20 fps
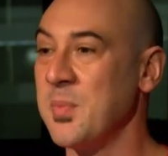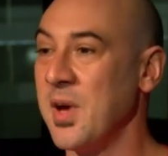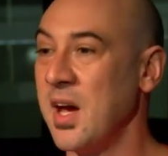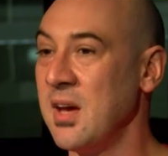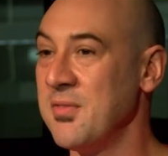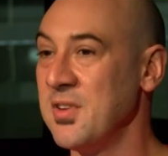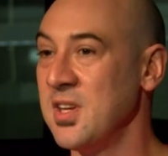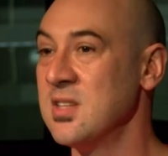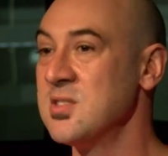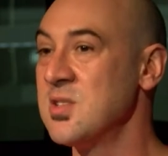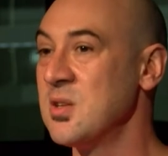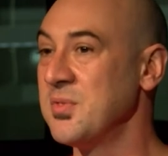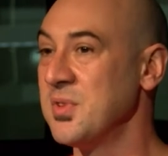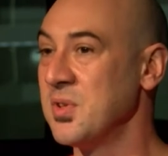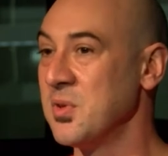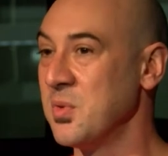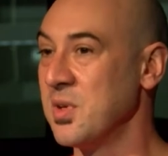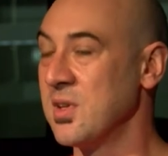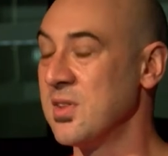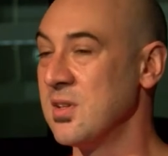I have an
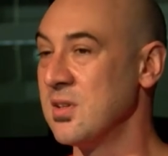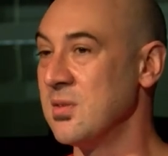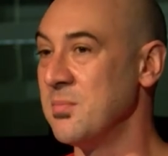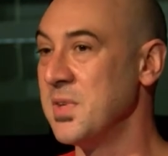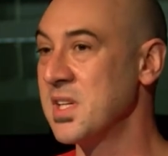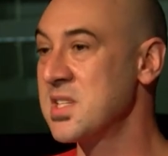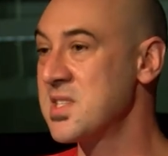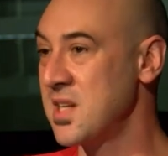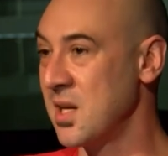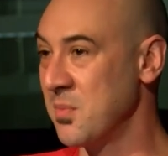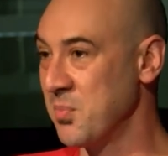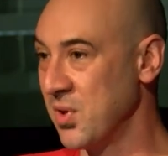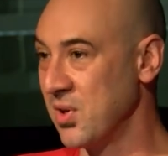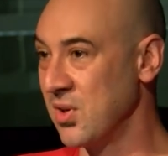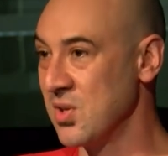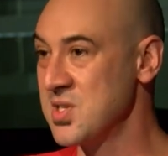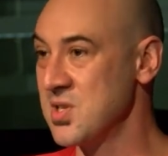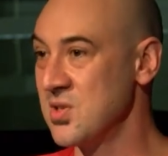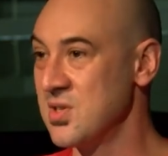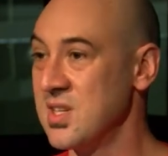interview with the mixtape
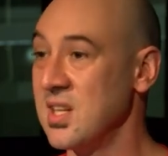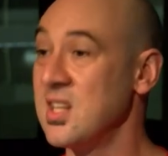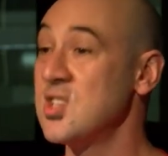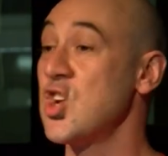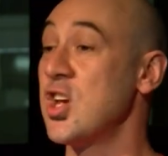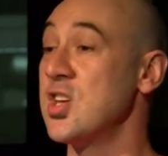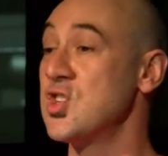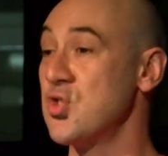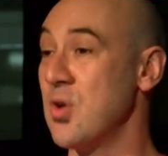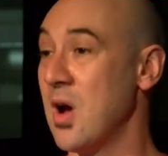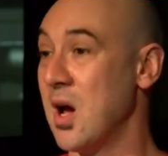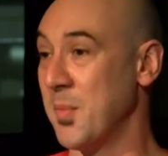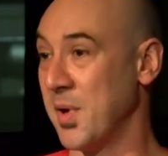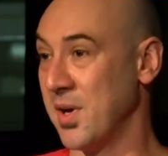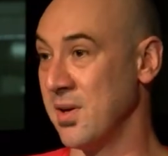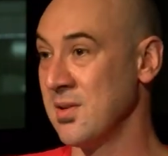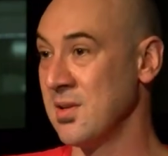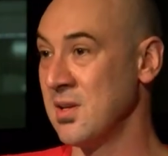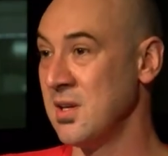producer DJ Drama.